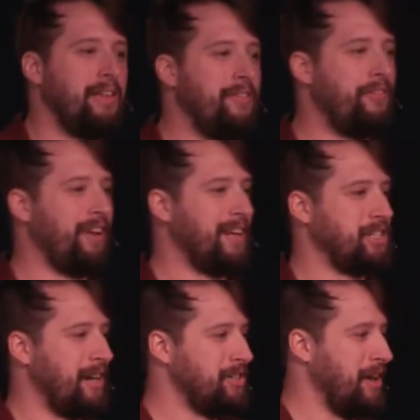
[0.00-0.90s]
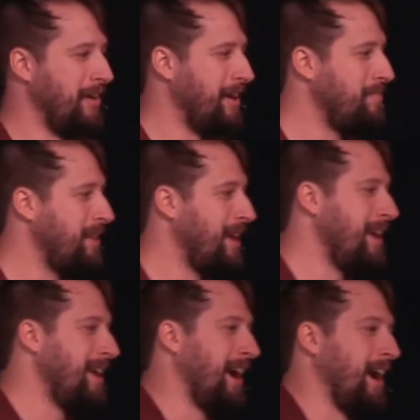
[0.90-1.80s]
in Phoenix, Arizona.
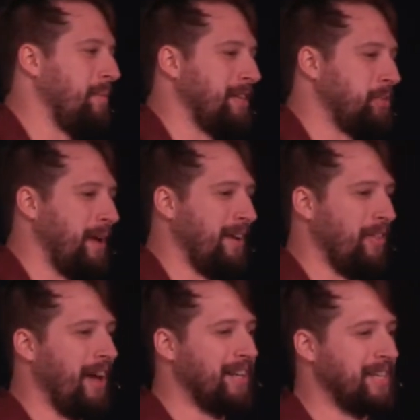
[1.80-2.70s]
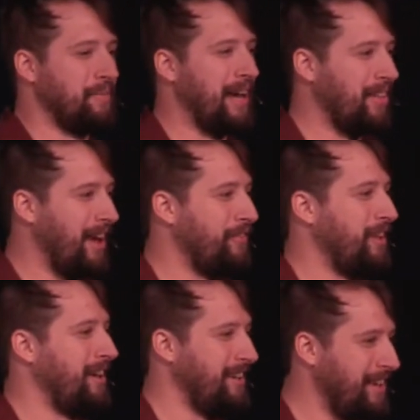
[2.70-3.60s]
I spent a lot of my life
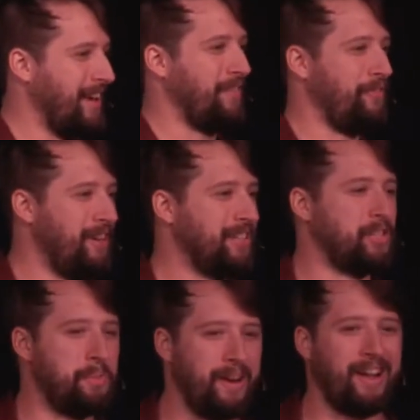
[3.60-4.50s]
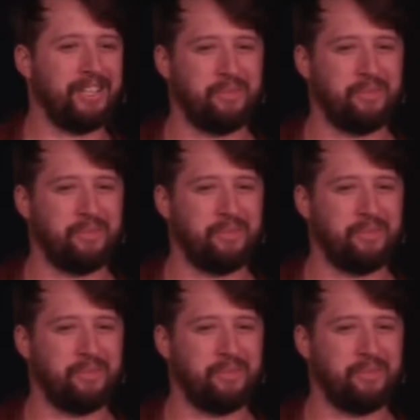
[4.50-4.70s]
there. Yeah, Phoenix is a pretty awesome